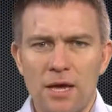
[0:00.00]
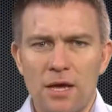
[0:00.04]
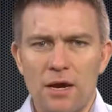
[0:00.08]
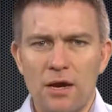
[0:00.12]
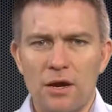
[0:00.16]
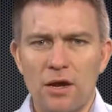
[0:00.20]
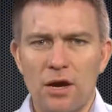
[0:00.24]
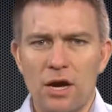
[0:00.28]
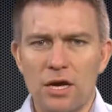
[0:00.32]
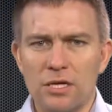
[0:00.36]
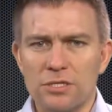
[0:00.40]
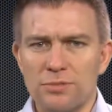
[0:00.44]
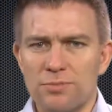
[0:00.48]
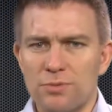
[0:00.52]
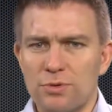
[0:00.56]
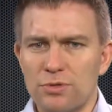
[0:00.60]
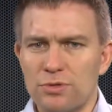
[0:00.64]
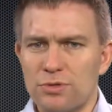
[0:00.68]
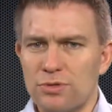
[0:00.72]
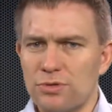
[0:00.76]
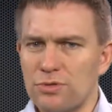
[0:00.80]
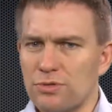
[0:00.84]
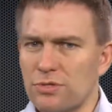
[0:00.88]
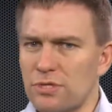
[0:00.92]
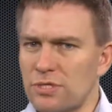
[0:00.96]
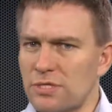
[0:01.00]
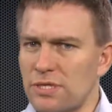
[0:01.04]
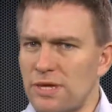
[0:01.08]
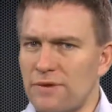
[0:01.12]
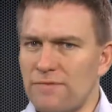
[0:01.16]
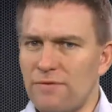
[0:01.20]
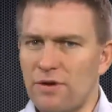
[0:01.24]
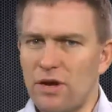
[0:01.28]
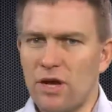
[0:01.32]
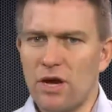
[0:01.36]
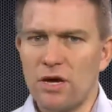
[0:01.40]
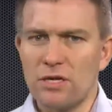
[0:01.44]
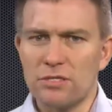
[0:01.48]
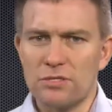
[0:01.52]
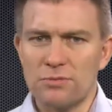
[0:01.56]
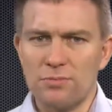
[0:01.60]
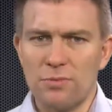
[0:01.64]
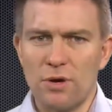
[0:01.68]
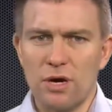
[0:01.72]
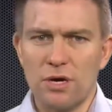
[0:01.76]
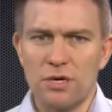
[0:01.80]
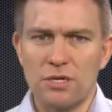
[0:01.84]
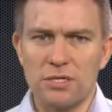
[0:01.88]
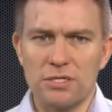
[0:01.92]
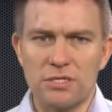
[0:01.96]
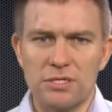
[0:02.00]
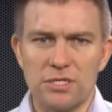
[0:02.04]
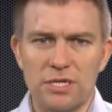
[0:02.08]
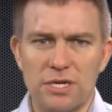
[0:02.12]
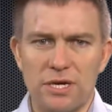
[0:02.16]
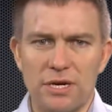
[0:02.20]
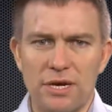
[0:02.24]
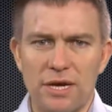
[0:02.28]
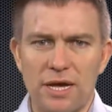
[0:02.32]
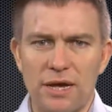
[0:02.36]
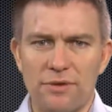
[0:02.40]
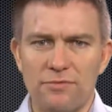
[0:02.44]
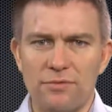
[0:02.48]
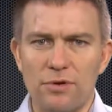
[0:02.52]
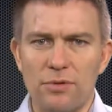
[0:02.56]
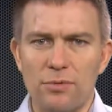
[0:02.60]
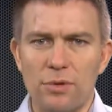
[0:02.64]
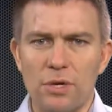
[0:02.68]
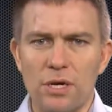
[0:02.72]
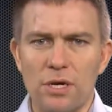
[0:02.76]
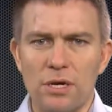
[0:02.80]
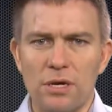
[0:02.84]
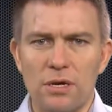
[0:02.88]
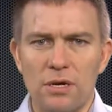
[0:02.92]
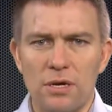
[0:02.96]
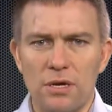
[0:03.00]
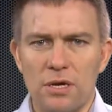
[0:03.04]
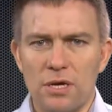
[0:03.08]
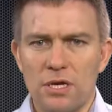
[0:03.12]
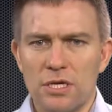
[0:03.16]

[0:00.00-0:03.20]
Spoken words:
Large producers have large market share everywhere.